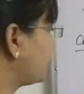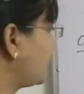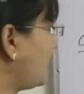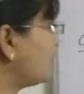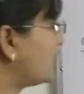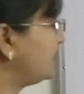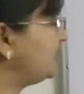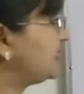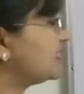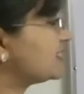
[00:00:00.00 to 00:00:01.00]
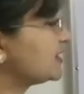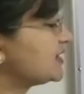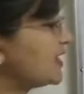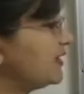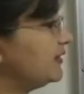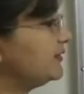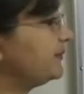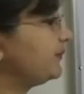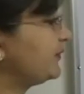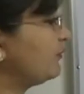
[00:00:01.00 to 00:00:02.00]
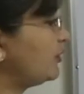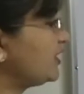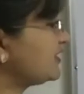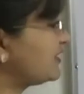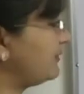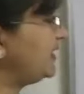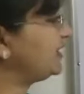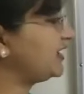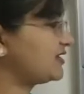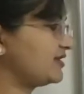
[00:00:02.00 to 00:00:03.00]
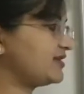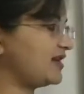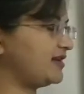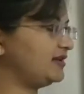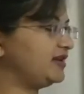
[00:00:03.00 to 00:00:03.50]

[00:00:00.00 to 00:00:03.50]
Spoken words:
Now communication channel. What is communication channel?